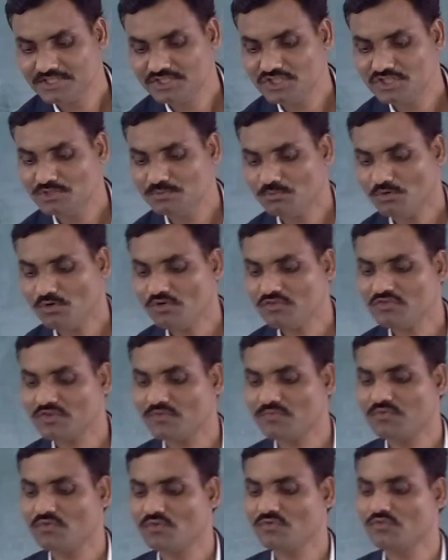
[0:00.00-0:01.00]
the most
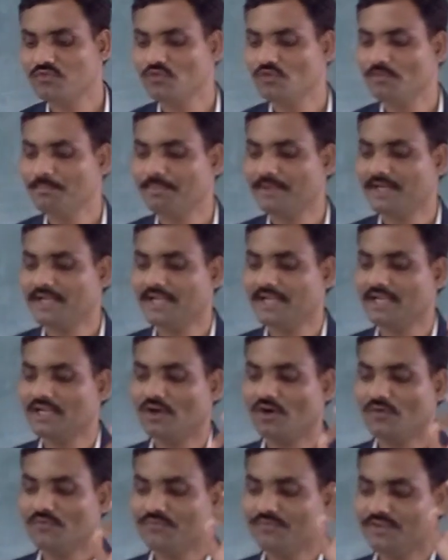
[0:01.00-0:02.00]
fruitful period
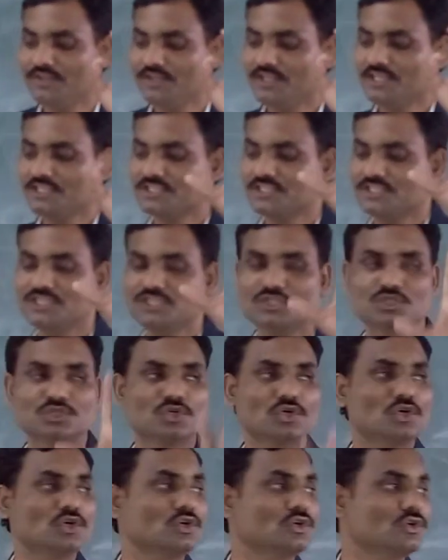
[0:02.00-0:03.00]
of irrigation is
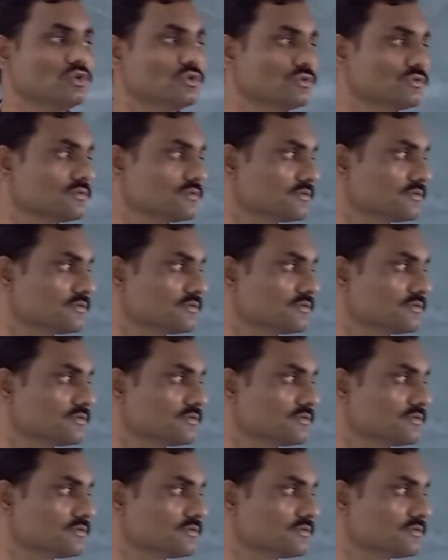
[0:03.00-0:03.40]
known,